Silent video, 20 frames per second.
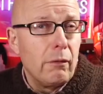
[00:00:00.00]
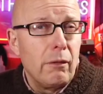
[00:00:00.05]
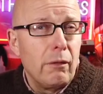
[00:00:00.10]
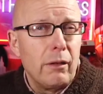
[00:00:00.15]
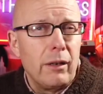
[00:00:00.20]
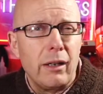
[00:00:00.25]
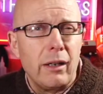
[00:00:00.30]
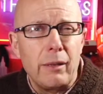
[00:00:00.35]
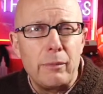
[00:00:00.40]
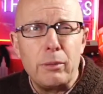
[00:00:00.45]

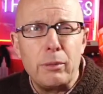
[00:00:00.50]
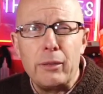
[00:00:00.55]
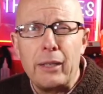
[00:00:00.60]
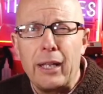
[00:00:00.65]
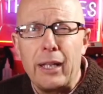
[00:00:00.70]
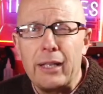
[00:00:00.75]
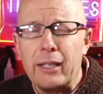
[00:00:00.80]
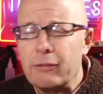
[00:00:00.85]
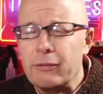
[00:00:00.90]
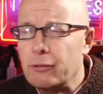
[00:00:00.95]
I put
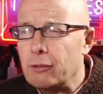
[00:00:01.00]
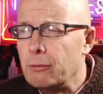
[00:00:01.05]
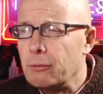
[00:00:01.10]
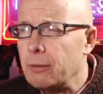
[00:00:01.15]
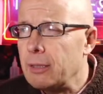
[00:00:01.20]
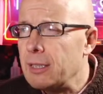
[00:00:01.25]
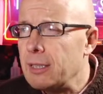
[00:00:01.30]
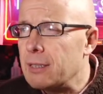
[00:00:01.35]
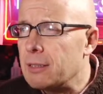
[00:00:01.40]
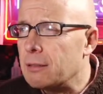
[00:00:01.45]
that there for a
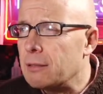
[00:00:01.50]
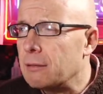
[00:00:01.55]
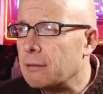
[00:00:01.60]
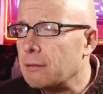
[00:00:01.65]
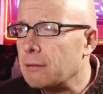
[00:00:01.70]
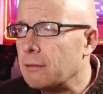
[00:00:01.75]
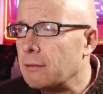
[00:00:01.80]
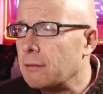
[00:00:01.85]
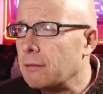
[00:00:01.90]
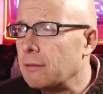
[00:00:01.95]
reason.
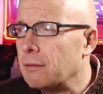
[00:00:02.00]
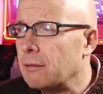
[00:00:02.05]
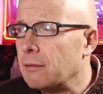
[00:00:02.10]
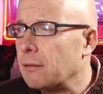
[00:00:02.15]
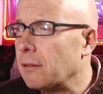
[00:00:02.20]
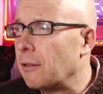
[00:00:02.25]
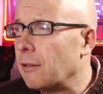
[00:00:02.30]
Oh, I